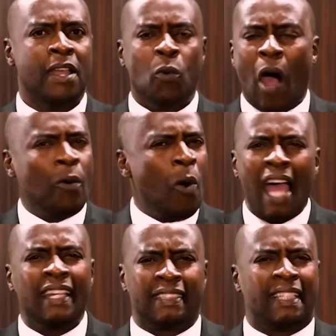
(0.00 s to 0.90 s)

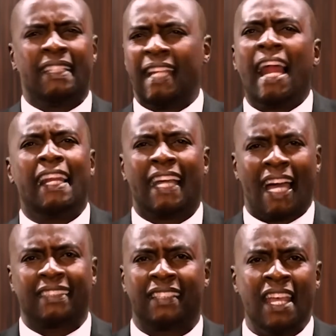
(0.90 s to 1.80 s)
Why is he telling
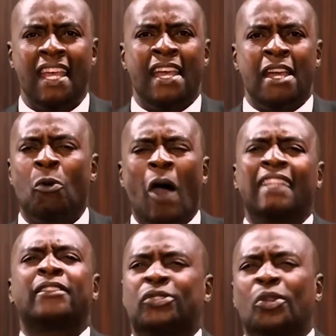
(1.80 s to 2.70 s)
us
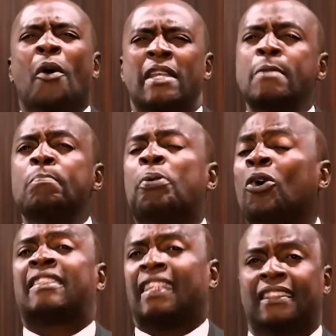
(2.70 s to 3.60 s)
what's so
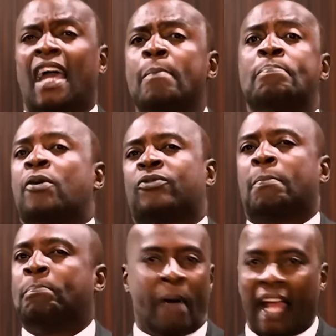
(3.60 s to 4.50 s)
important about
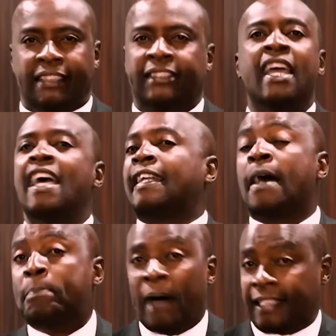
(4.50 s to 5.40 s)
bhachi
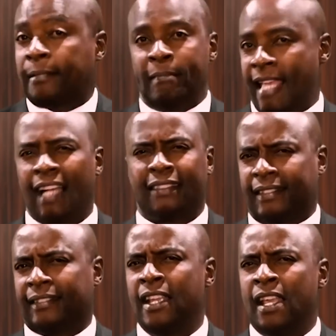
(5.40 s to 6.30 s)

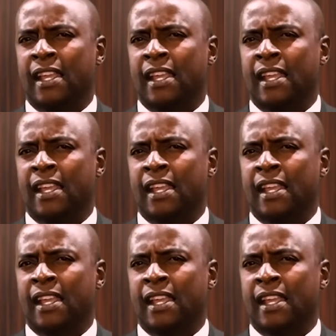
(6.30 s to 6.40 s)
raBartimaeus?